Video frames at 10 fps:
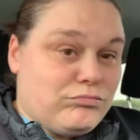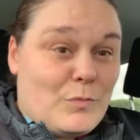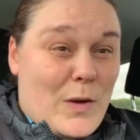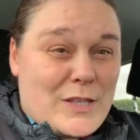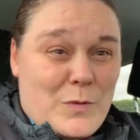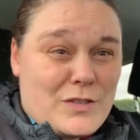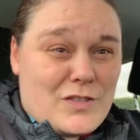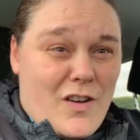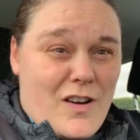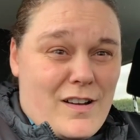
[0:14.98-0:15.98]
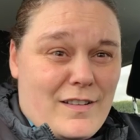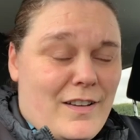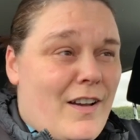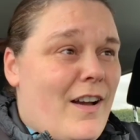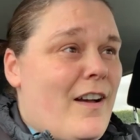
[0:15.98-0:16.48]
Where do I start?
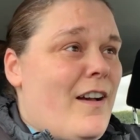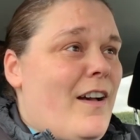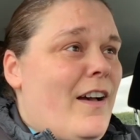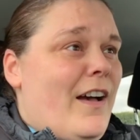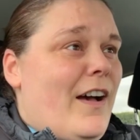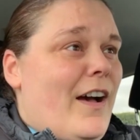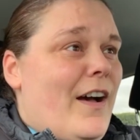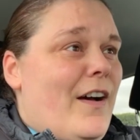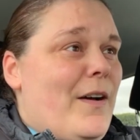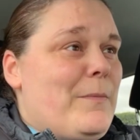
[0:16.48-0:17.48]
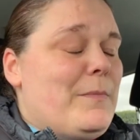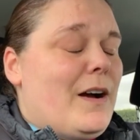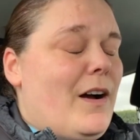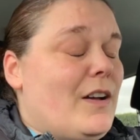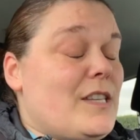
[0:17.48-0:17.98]
I
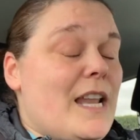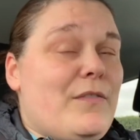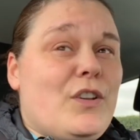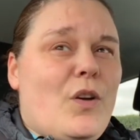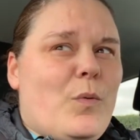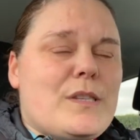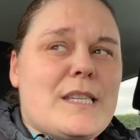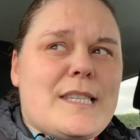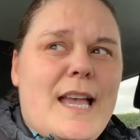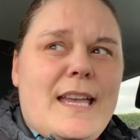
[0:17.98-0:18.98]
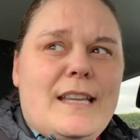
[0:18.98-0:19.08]
don't even know what to say.